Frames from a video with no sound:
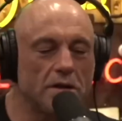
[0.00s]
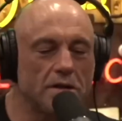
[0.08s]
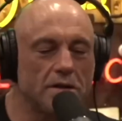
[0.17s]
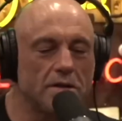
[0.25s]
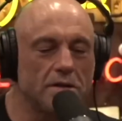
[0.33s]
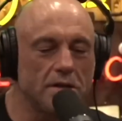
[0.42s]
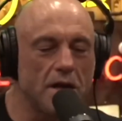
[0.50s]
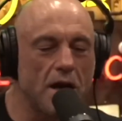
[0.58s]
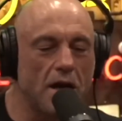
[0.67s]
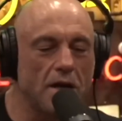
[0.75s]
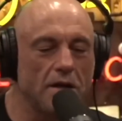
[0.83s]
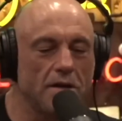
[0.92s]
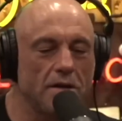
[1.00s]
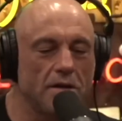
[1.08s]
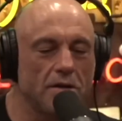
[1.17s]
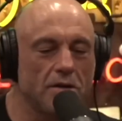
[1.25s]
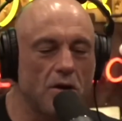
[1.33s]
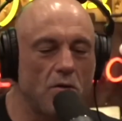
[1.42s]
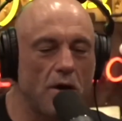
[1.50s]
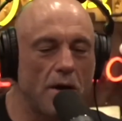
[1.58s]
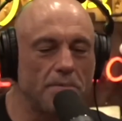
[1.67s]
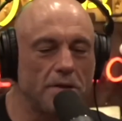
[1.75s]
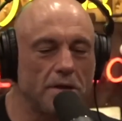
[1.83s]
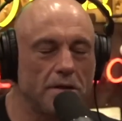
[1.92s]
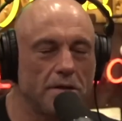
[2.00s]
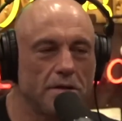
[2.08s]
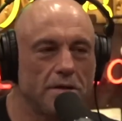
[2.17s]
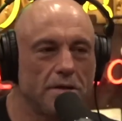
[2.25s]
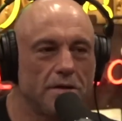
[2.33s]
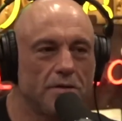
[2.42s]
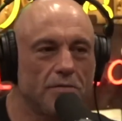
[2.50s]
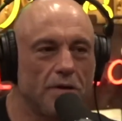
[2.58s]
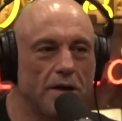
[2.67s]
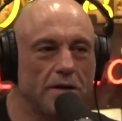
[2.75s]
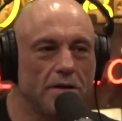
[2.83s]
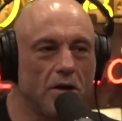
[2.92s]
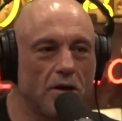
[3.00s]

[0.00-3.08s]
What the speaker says: as it's not co-opted, right?